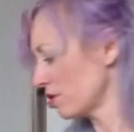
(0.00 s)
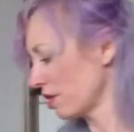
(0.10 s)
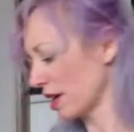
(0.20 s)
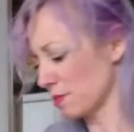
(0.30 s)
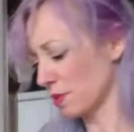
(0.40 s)
you
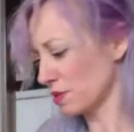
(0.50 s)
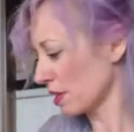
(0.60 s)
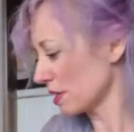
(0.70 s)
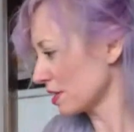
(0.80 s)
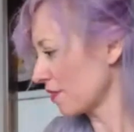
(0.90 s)
guys most
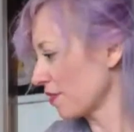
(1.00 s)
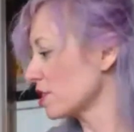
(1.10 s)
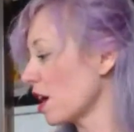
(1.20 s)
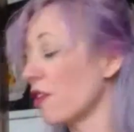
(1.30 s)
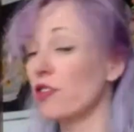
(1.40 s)
of this stuff.
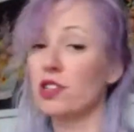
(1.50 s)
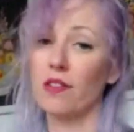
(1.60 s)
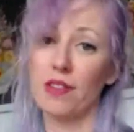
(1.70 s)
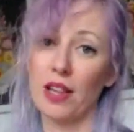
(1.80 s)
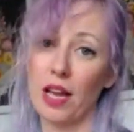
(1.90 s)
There's other
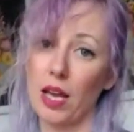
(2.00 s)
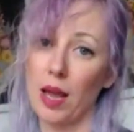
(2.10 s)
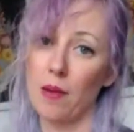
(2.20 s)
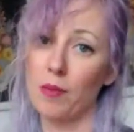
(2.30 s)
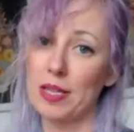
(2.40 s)
stuff that like
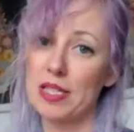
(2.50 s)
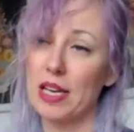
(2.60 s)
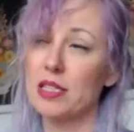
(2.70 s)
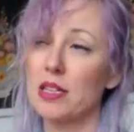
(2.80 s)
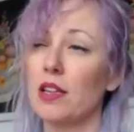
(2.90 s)
came from an
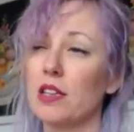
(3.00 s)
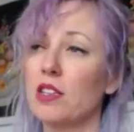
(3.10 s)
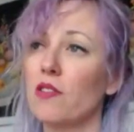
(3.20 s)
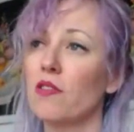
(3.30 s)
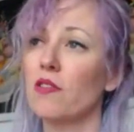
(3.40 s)
estate sale that's
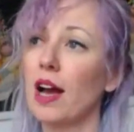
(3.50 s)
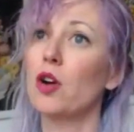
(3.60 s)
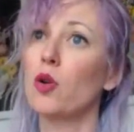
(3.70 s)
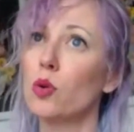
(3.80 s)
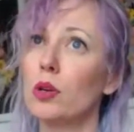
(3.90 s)

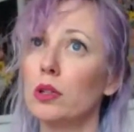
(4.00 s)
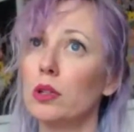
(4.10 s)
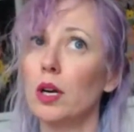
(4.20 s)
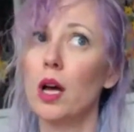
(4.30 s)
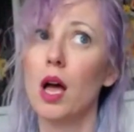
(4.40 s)
fucking
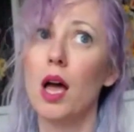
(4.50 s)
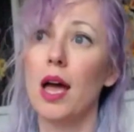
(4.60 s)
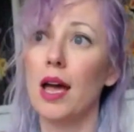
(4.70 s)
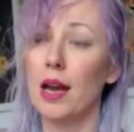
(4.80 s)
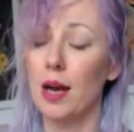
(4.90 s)
cool,
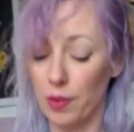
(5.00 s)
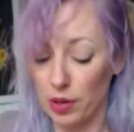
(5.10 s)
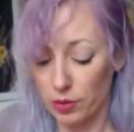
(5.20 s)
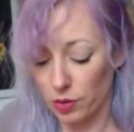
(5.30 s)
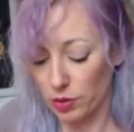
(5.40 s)
and
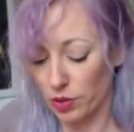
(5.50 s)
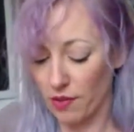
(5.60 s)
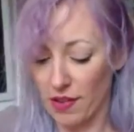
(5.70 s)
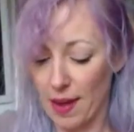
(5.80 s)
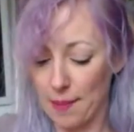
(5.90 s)
I want to
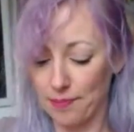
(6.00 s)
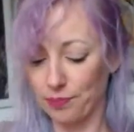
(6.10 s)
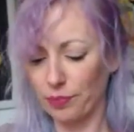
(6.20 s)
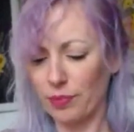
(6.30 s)
hold off on that.